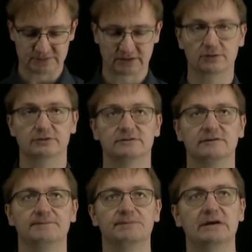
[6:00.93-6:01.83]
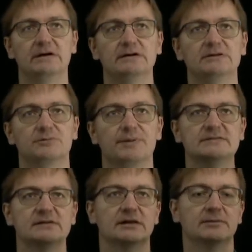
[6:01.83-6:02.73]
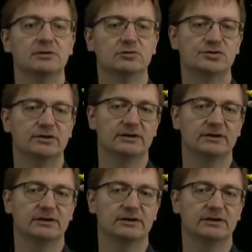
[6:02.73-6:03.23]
recursively. So basically, we usually